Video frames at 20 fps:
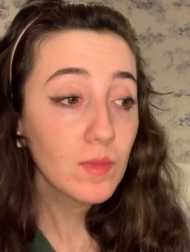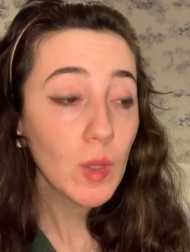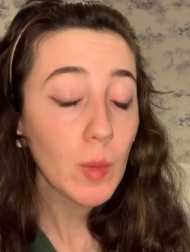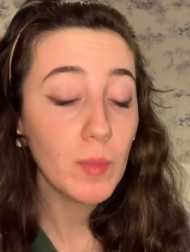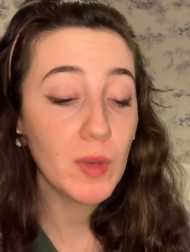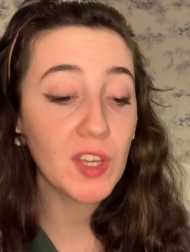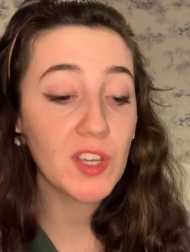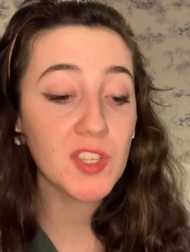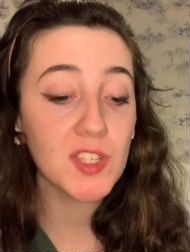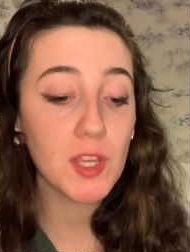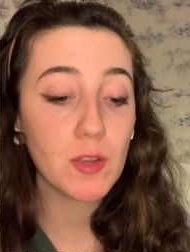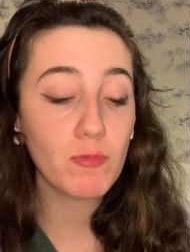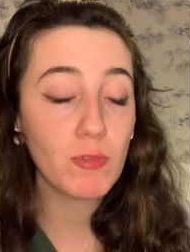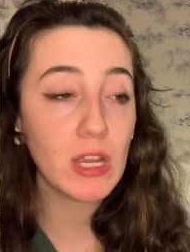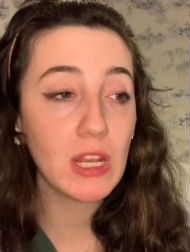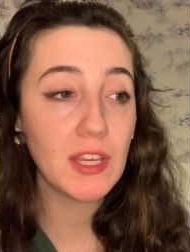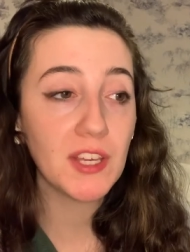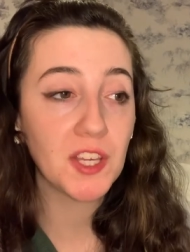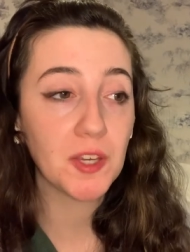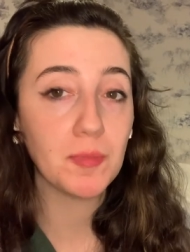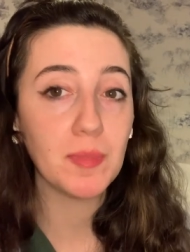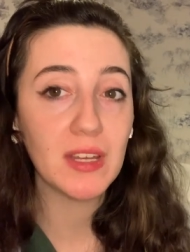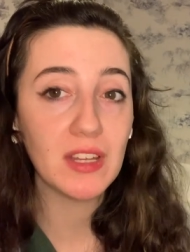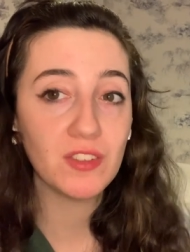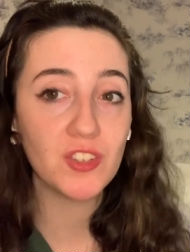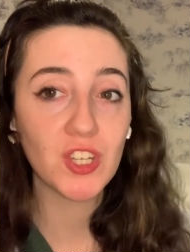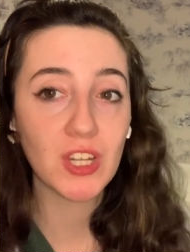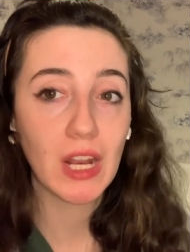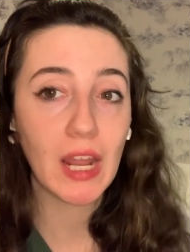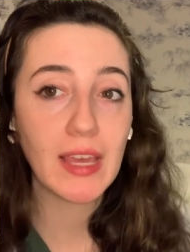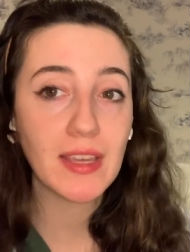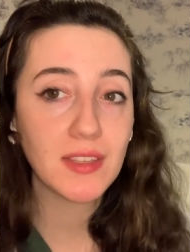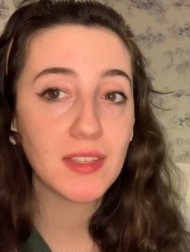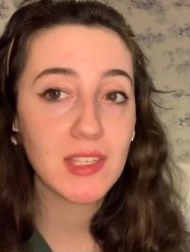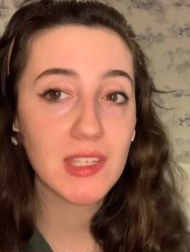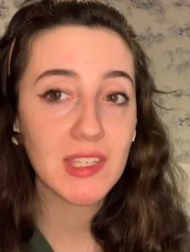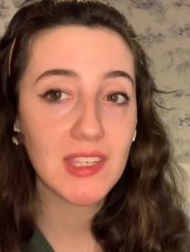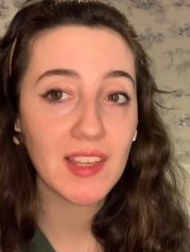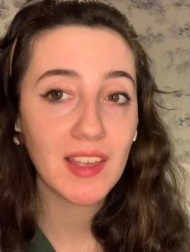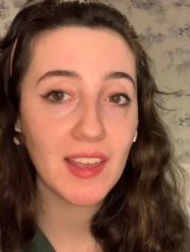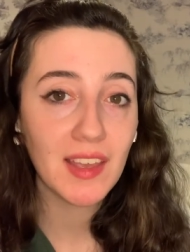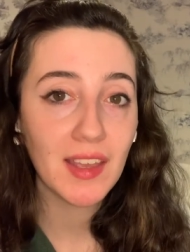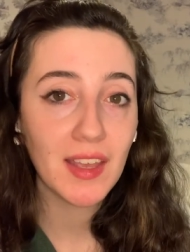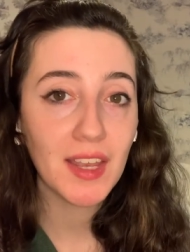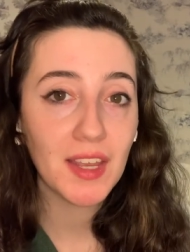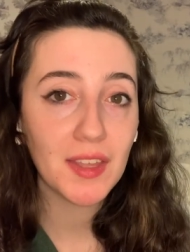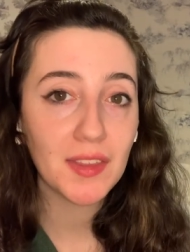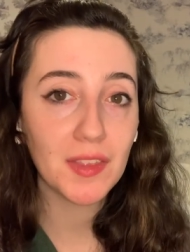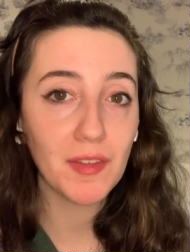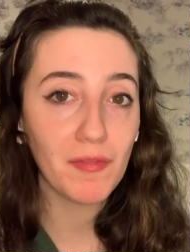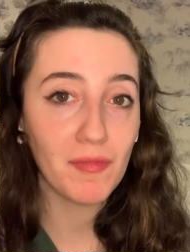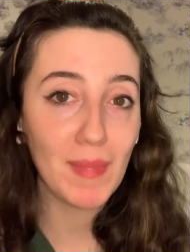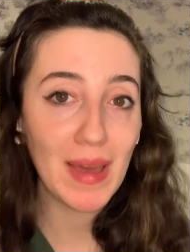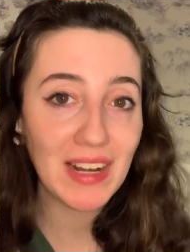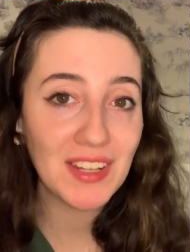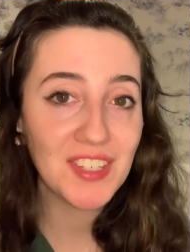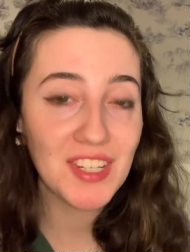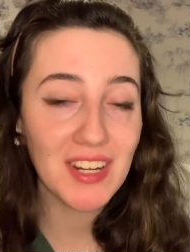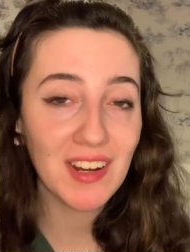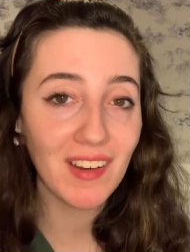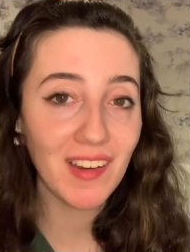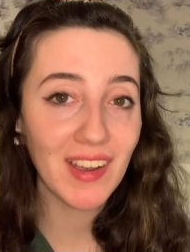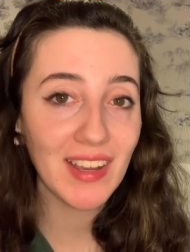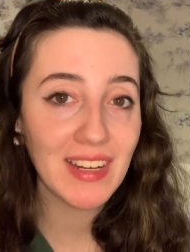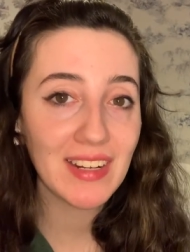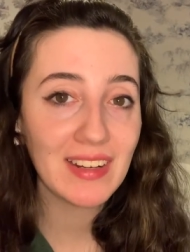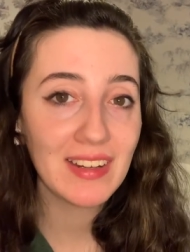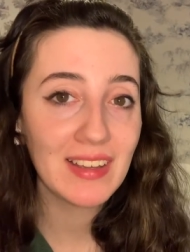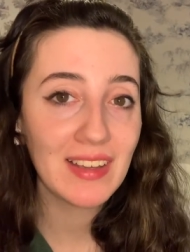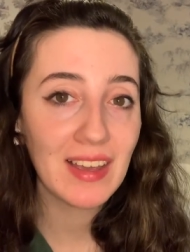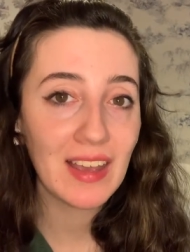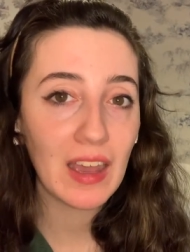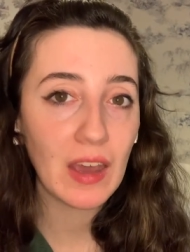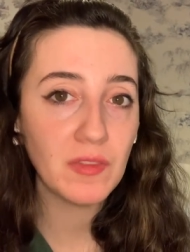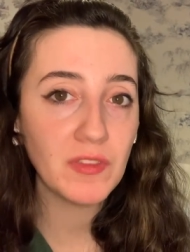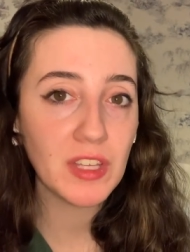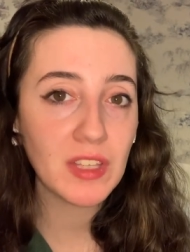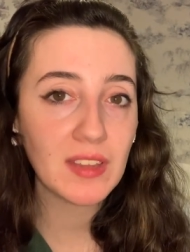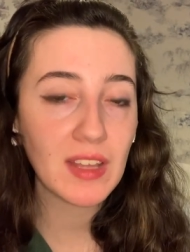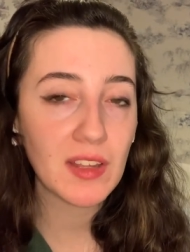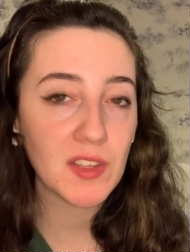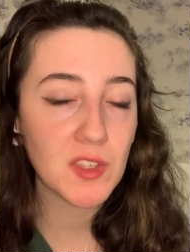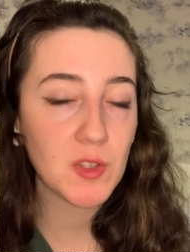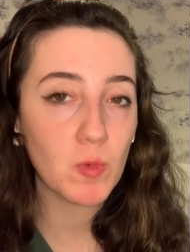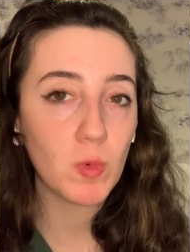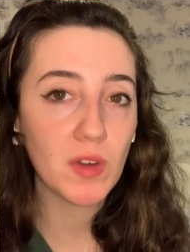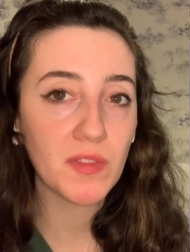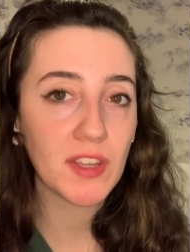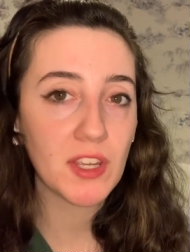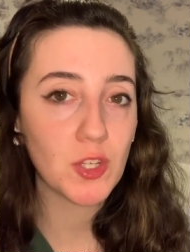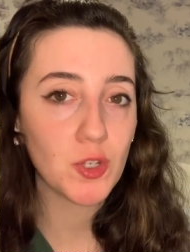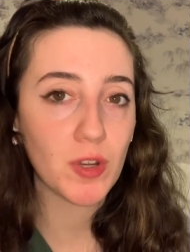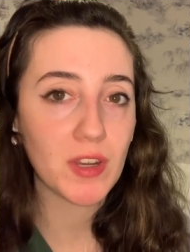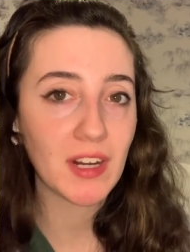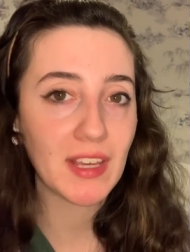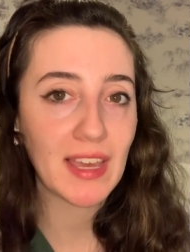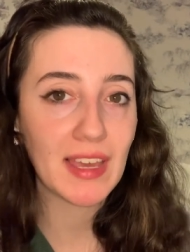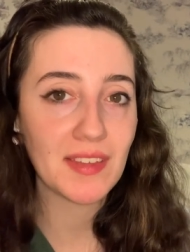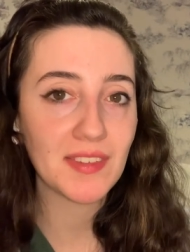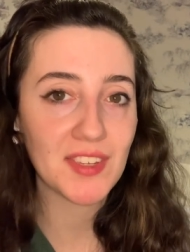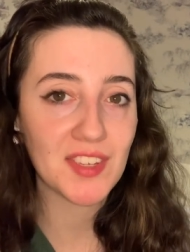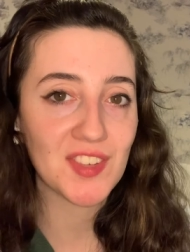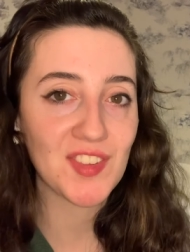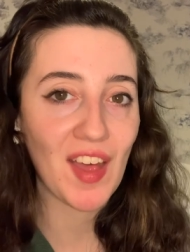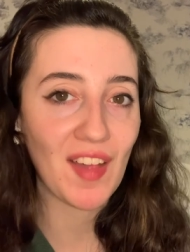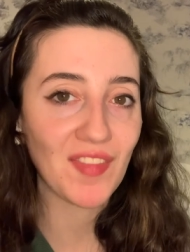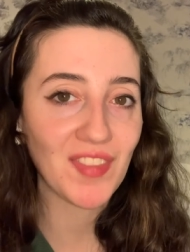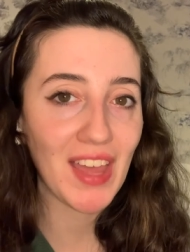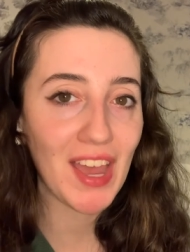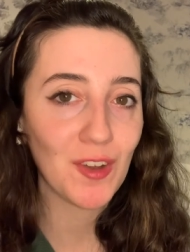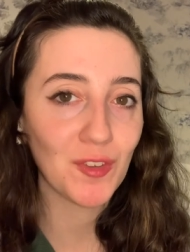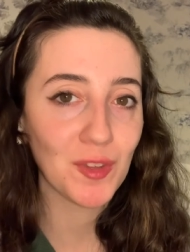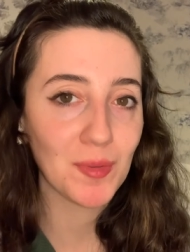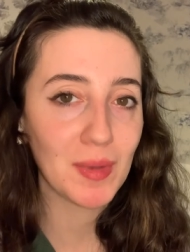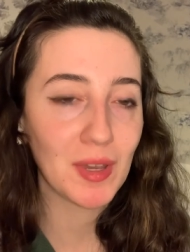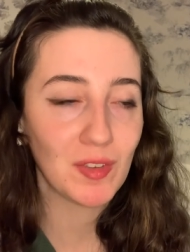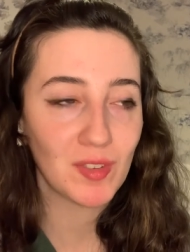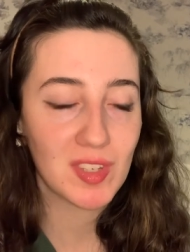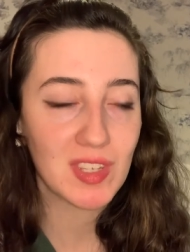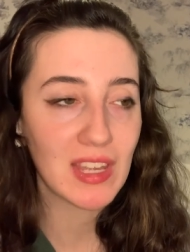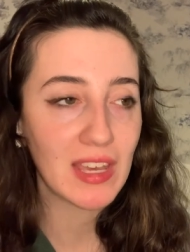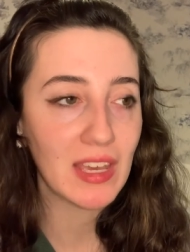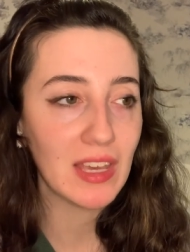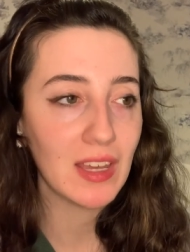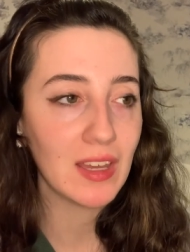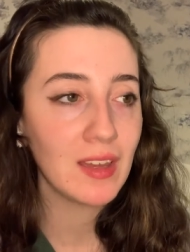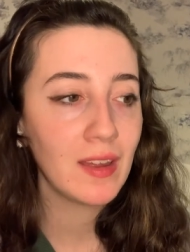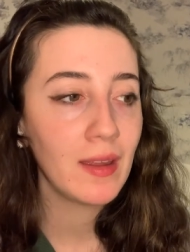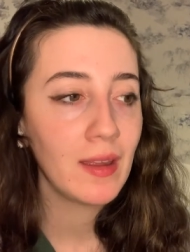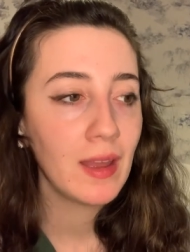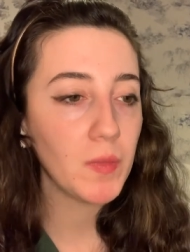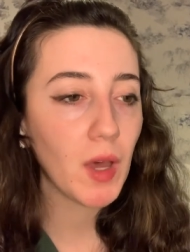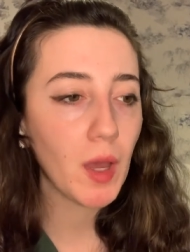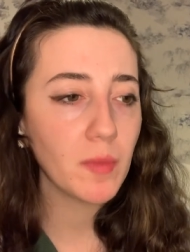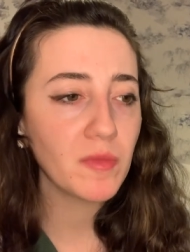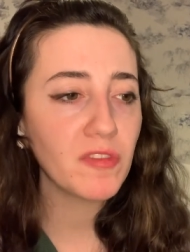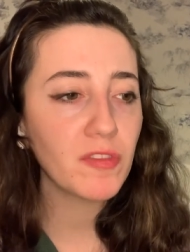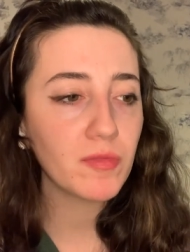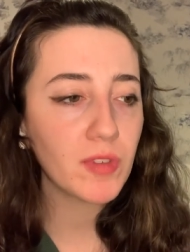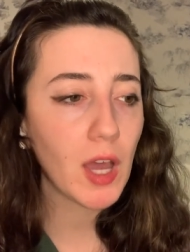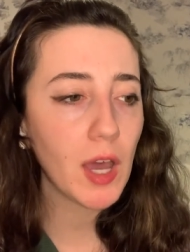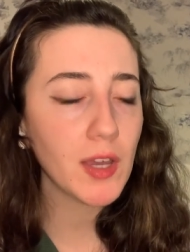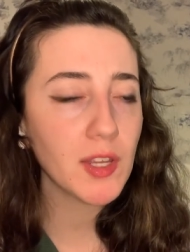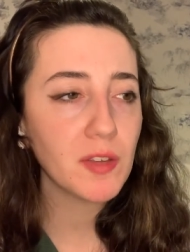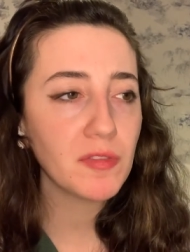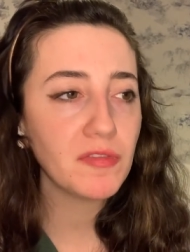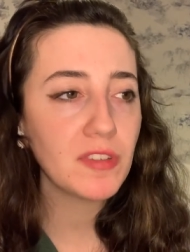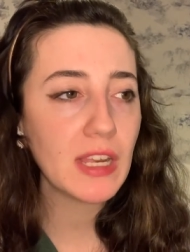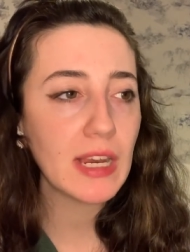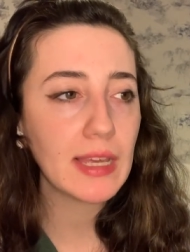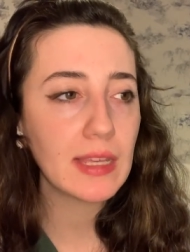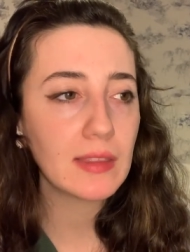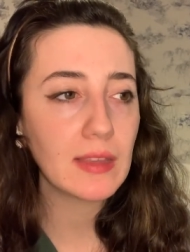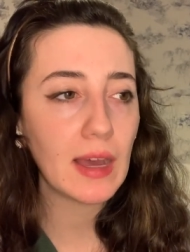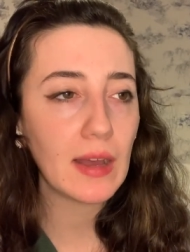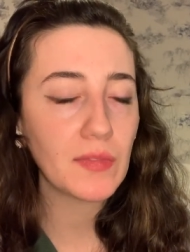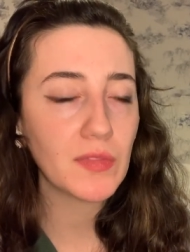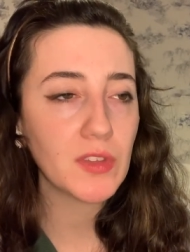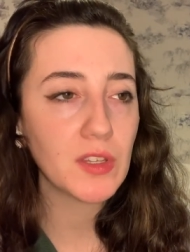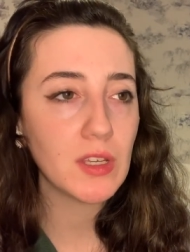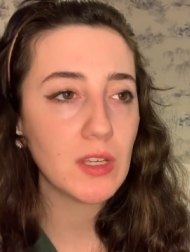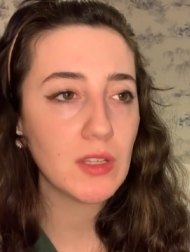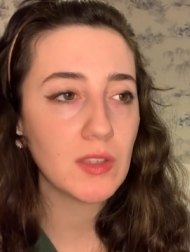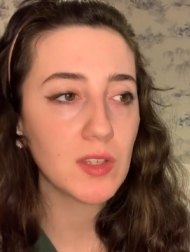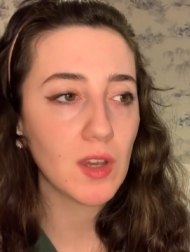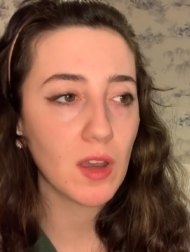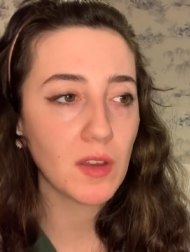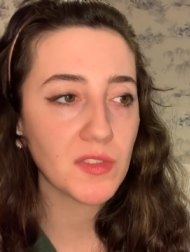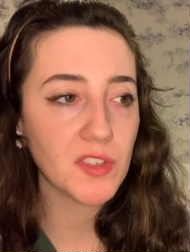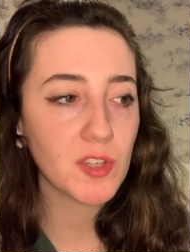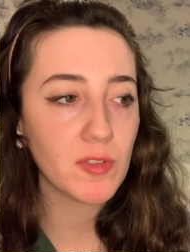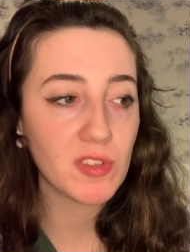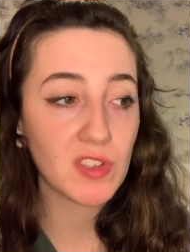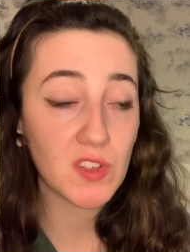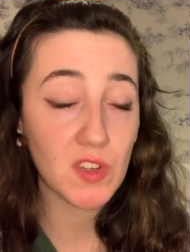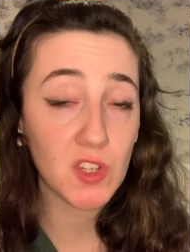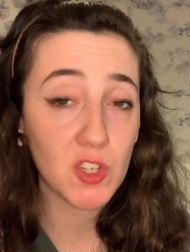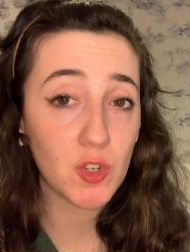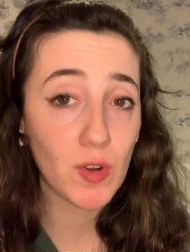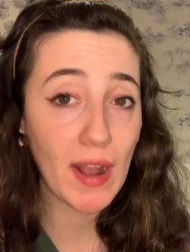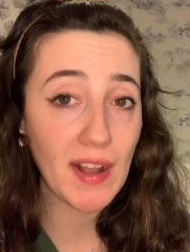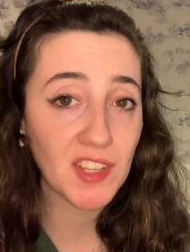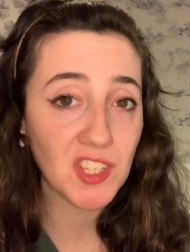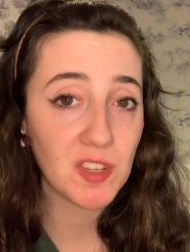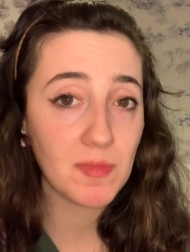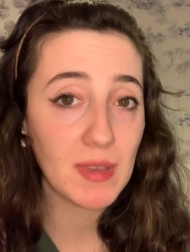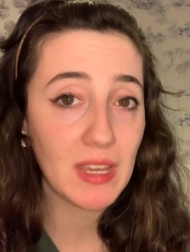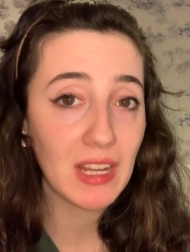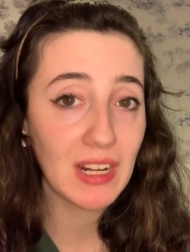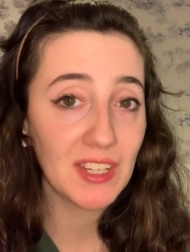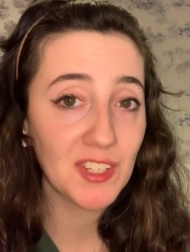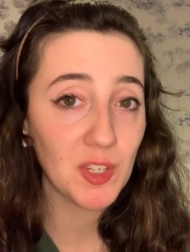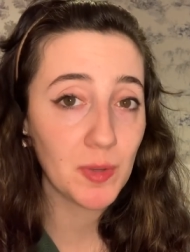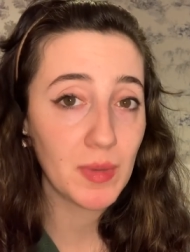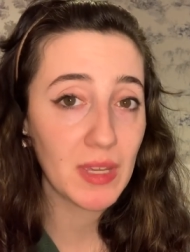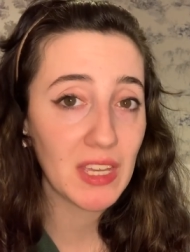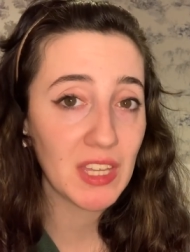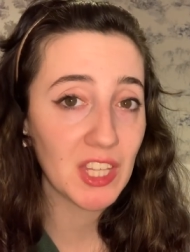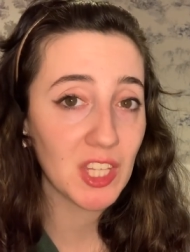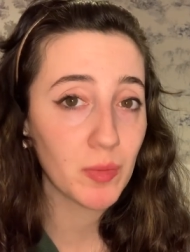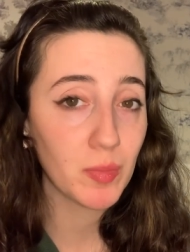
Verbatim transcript: because it really capitulates the melody line. I think that's what they're trying to get to stand out the most here. I'm kind of feeling that the dancer is distracting me a little bit in the